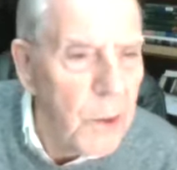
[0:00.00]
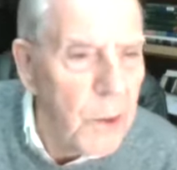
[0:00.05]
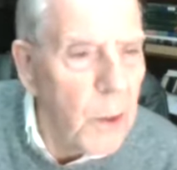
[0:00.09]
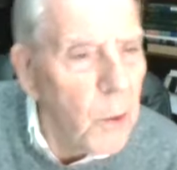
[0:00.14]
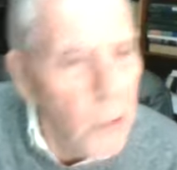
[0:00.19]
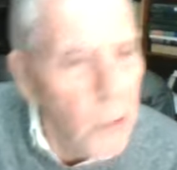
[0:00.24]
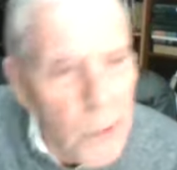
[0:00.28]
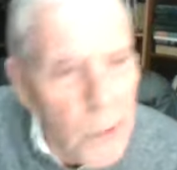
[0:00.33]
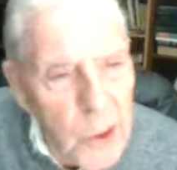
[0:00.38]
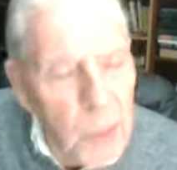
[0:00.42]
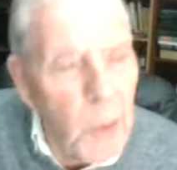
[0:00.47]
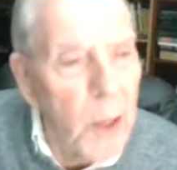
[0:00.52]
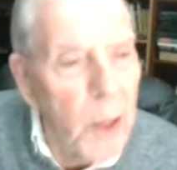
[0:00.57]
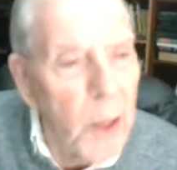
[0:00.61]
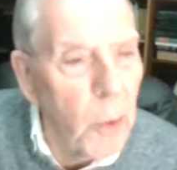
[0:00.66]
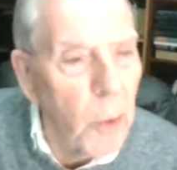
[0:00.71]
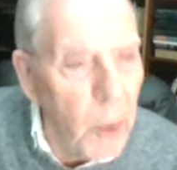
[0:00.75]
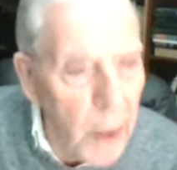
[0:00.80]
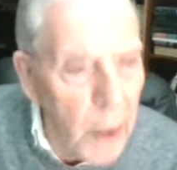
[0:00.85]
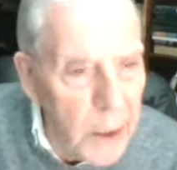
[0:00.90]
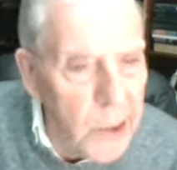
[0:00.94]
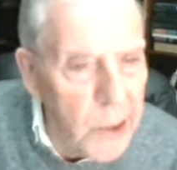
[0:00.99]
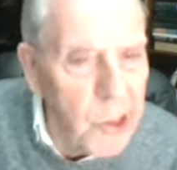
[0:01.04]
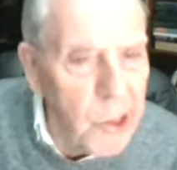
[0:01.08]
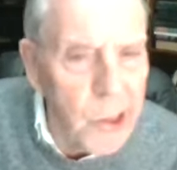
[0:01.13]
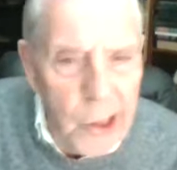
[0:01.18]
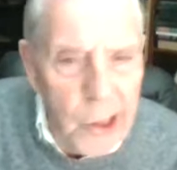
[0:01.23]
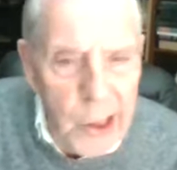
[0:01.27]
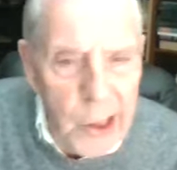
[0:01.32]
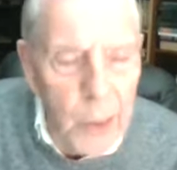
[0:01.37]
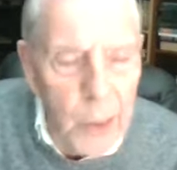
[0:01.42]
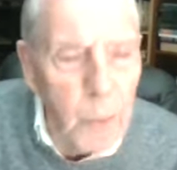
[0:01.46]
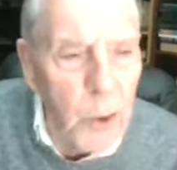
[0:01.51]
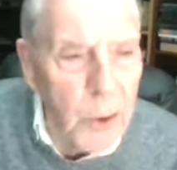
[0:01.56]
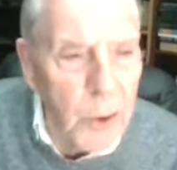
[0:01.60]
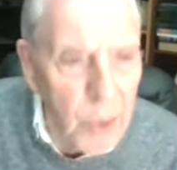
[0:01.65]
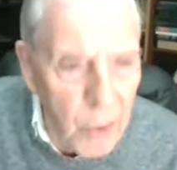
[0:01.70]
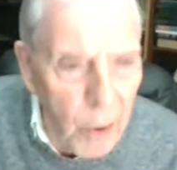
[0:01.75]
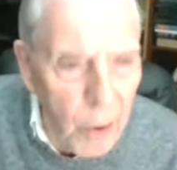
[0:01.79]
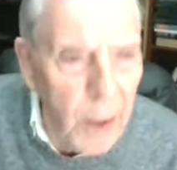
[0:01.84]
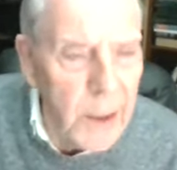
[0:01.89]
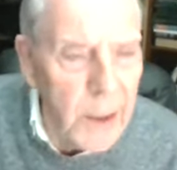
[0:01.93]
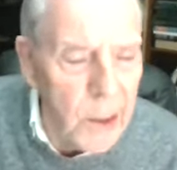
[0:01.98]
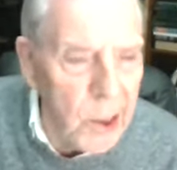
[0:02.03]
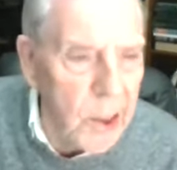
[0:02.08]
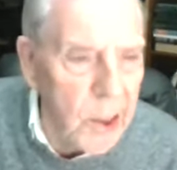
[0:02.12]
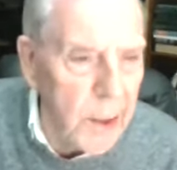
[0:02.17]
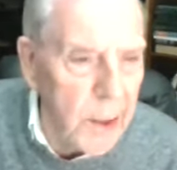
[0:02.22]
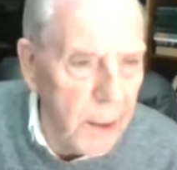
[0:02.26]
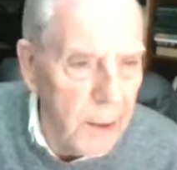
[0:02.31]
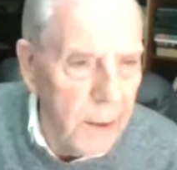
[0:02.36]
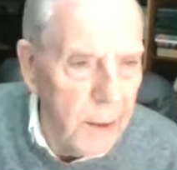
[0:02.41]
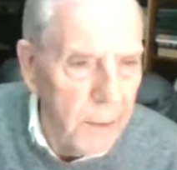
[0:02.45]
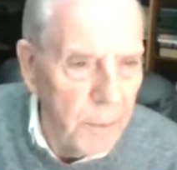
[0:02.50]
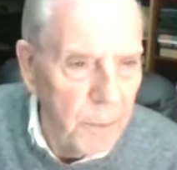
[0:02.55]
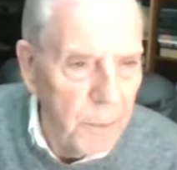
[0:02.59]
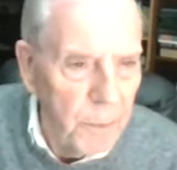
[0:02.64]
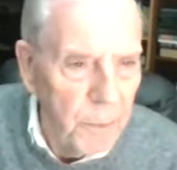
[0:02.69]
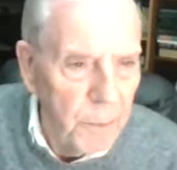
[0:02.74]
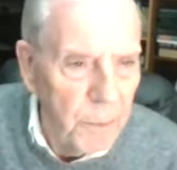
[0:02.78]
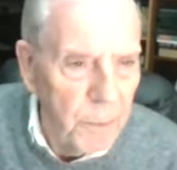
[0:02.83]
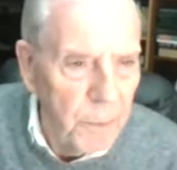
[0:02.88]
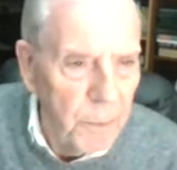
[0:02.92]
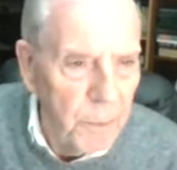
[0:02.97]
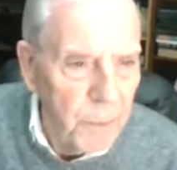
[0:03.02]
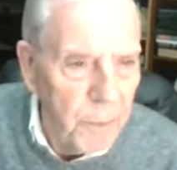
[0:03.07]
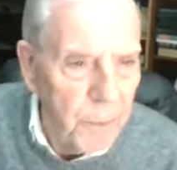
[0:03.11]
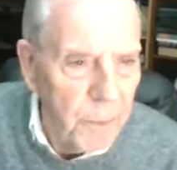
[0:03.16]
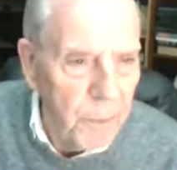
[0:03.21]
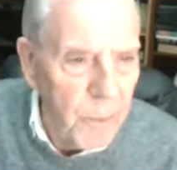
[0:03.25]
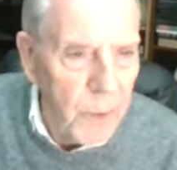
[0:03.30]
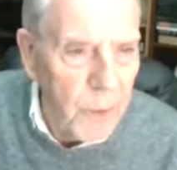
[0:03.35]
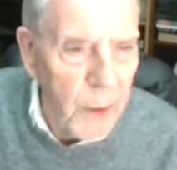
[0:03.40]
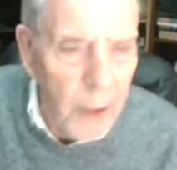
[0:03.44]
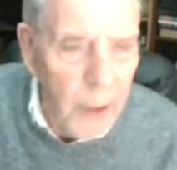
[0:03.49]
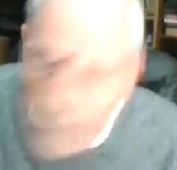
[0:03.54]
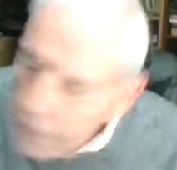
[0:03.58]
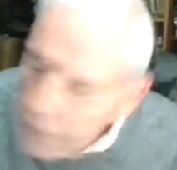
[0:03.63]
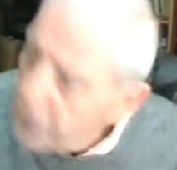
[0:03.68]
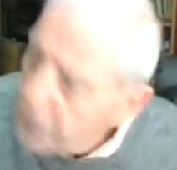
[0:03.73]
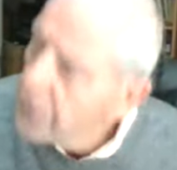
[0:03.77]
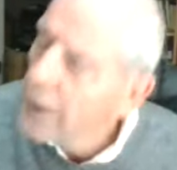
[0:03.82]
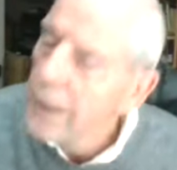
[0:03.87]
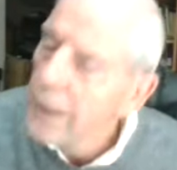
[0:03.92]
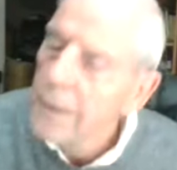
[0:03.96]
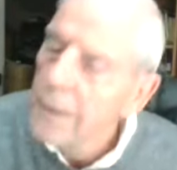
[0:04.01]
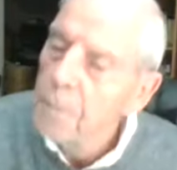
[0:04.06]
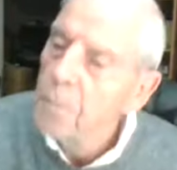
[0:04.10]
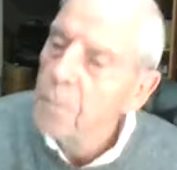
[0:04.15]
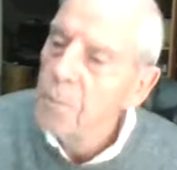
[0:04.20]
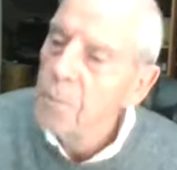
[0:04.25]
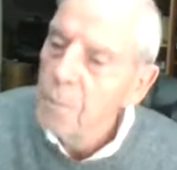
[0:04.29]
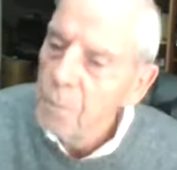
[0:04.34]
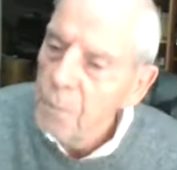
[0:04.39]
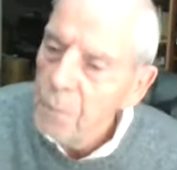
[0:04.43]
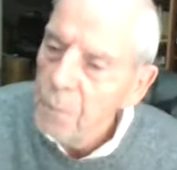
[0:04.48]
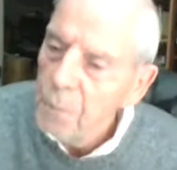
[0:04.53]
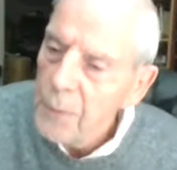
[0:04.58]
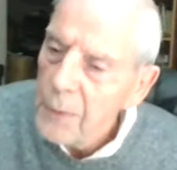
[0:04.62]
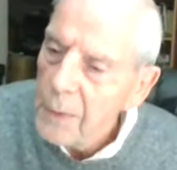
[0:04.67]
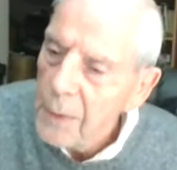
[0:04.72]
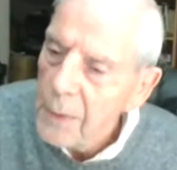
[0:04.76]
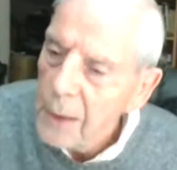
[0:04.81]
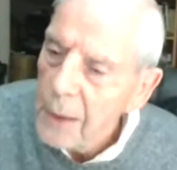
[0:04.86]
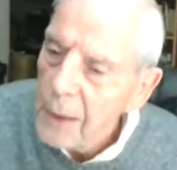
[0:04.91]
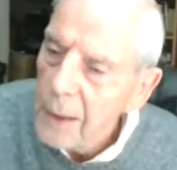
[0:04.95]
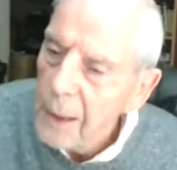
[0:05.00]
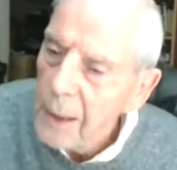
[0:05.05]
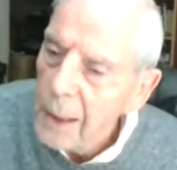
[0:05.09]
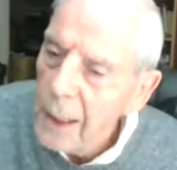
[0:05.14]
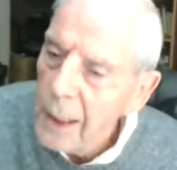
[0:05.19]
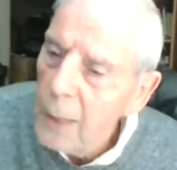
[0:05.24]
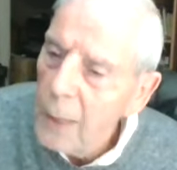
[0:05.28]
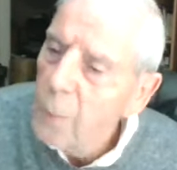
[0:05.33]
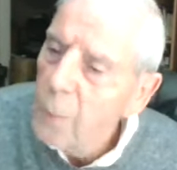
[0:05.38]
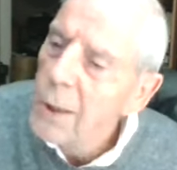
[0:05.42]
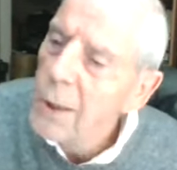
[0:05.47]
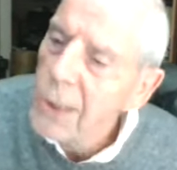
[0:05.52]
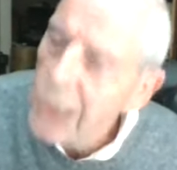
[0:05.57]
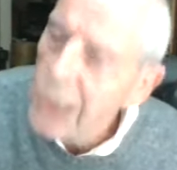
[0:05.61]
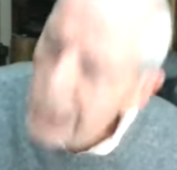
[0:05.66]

to lose my relationship with Christ if it would